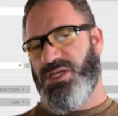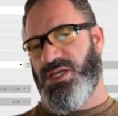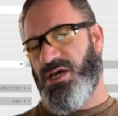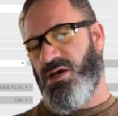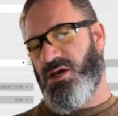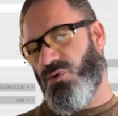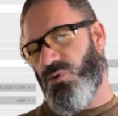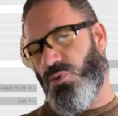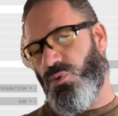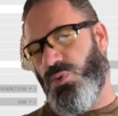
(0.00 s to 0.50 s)

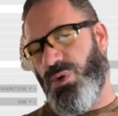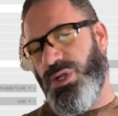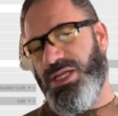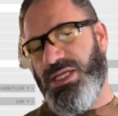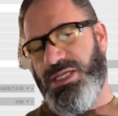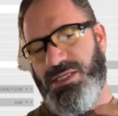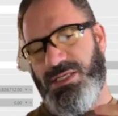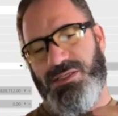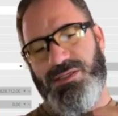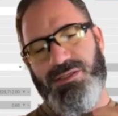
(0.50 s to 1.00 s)
Now,
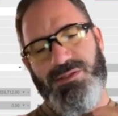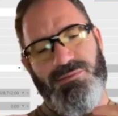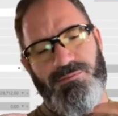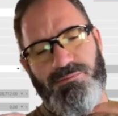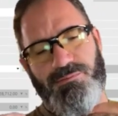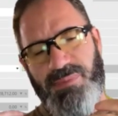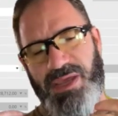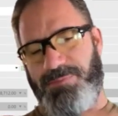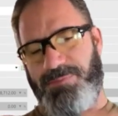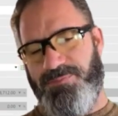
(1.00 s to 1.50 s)
we
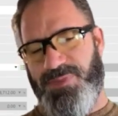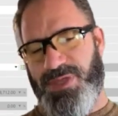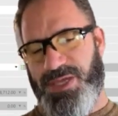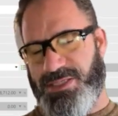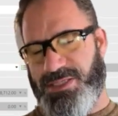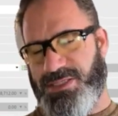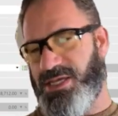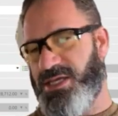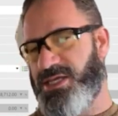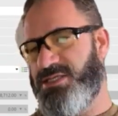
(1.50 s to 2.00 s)
map
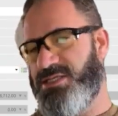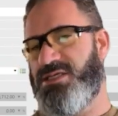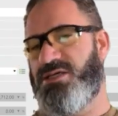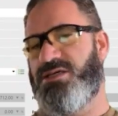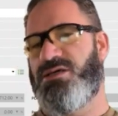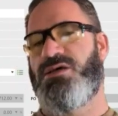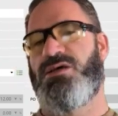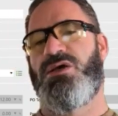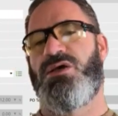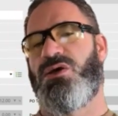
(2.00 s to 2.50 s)
that
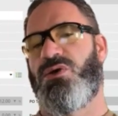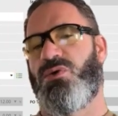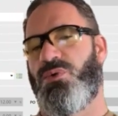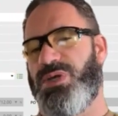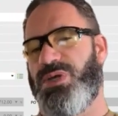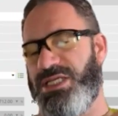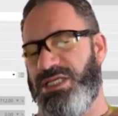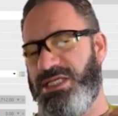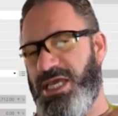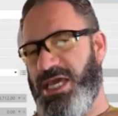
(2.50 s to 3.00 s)
data,
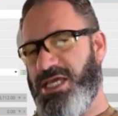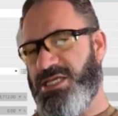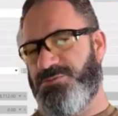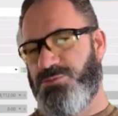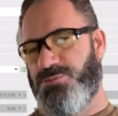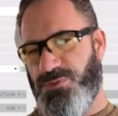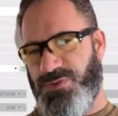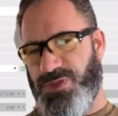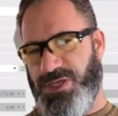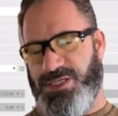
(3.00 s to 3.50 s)
we
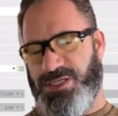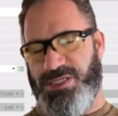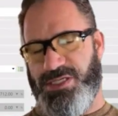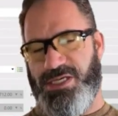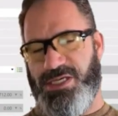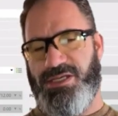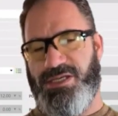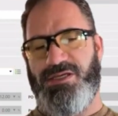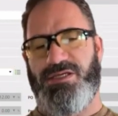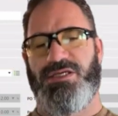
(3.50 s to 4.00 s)
dashboard that
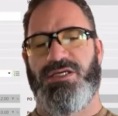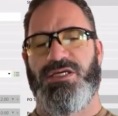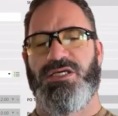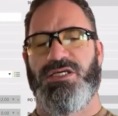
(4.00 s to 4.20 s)
data.